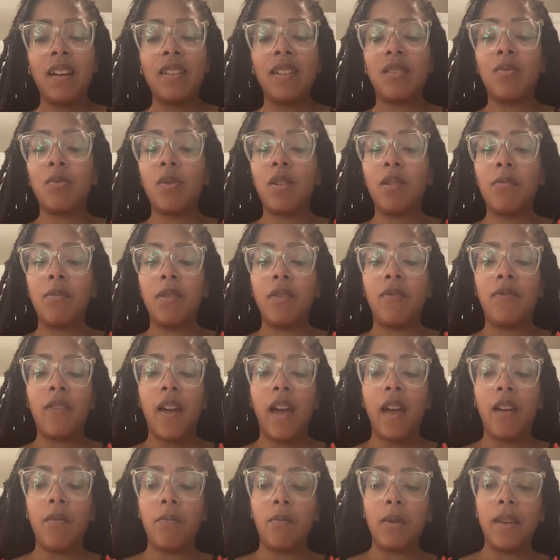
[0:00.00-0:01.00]
I just want to be
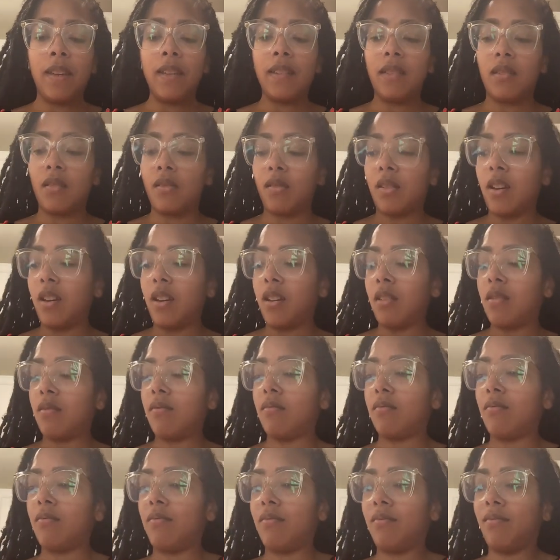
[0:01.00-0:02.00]
fat in peace, okay?
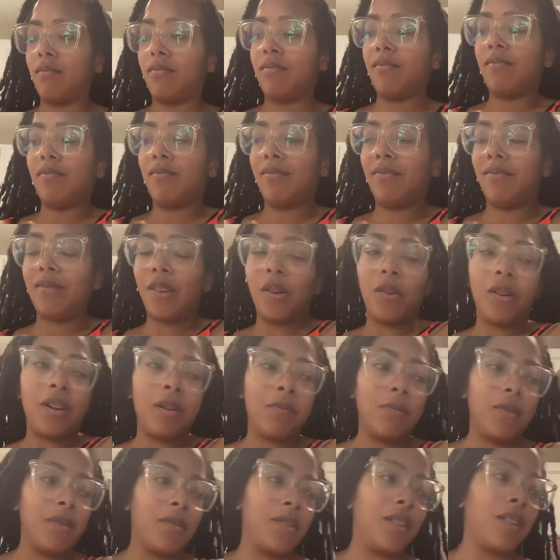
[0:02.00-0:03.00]
Don't
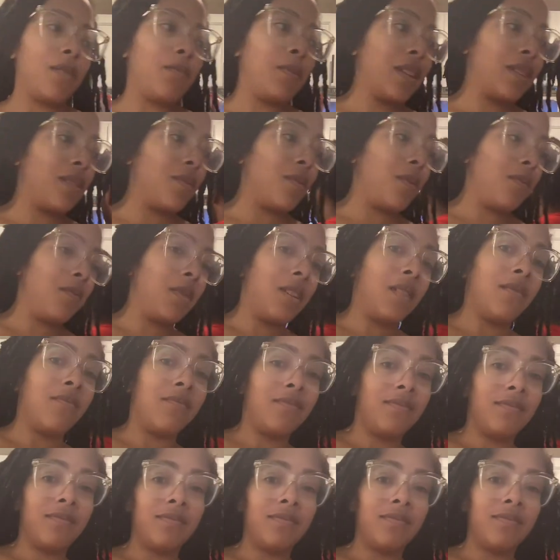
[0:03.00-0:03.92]
come on here messing with me.